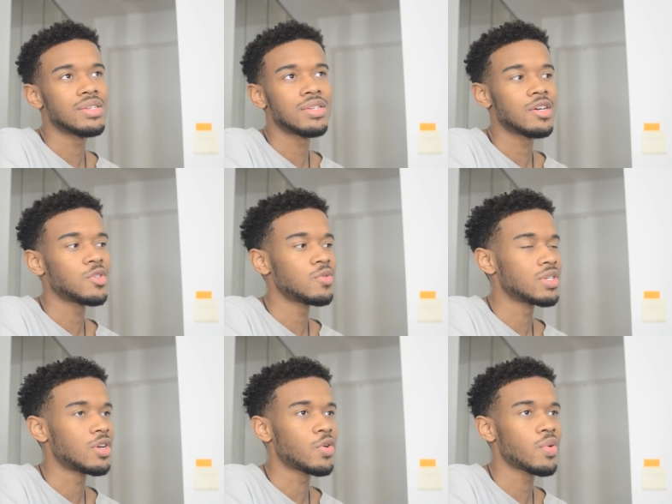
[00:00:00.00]
His schedule
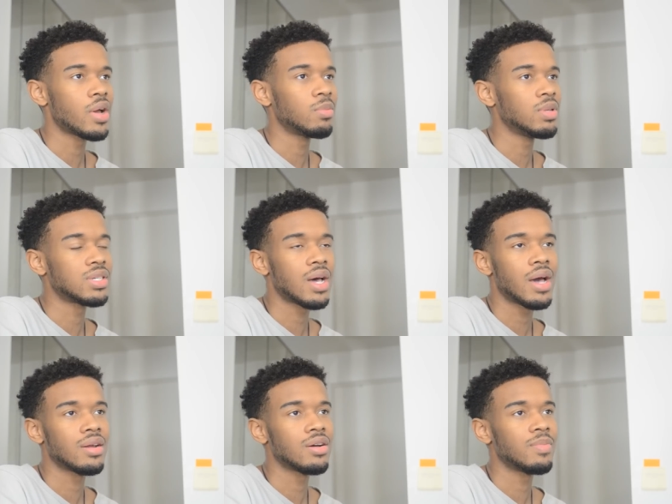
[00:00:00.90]
was incredibly
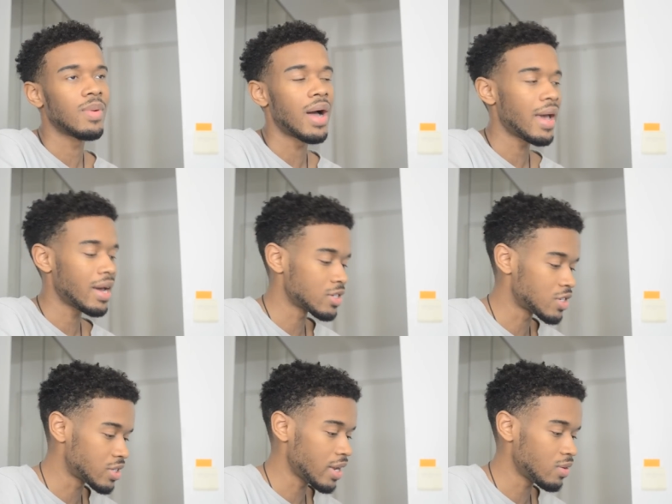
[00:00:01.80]
tied up. I had a
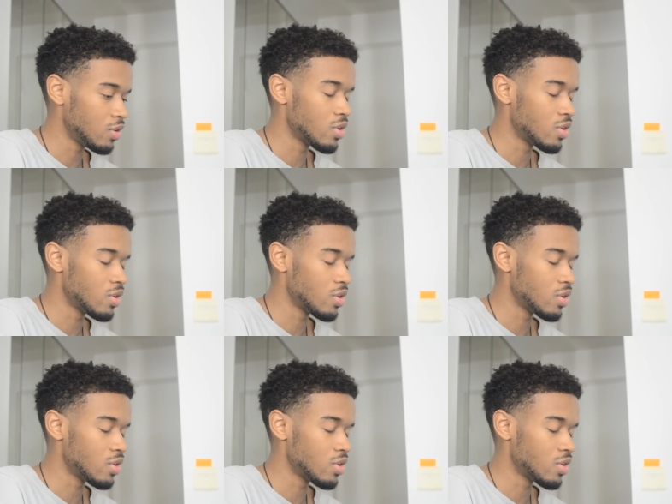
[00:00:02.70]
set,